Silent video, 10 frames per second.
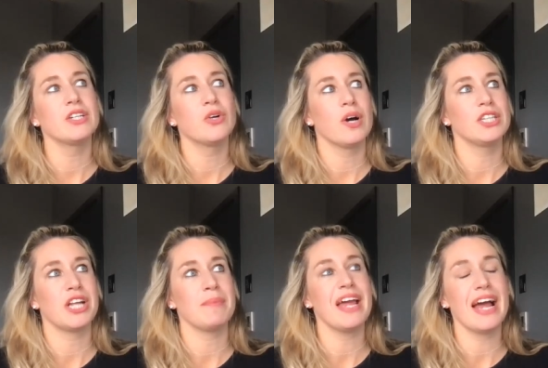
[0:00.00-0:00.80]
that's a good
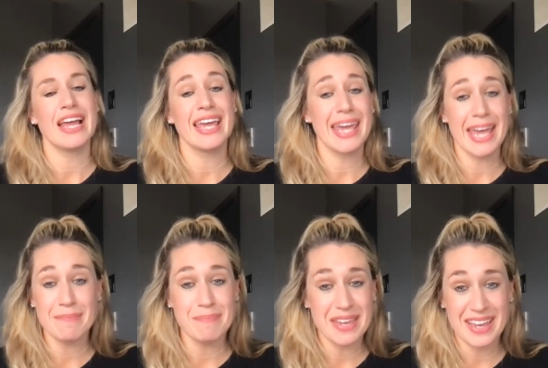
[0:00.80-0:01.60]
question. I mean, I, it
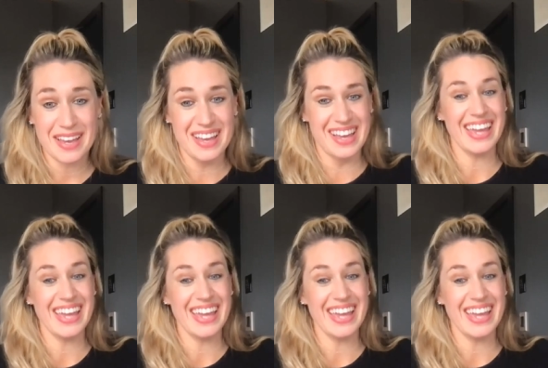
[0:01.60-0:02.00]
can't be